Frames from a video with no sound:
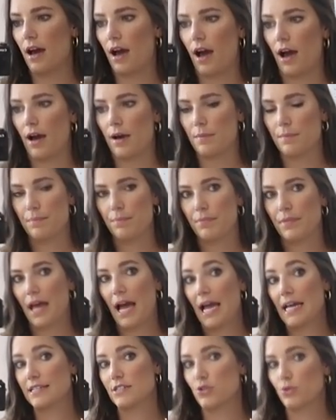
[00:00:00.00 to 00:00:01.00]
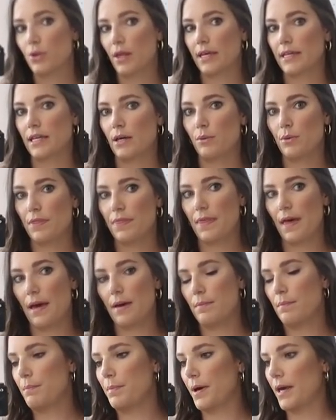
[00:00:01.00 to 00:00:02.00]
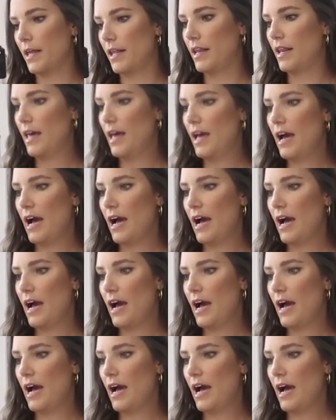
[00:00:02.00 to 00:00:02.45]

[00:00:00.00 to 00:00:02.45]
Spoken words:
I do like it with them, but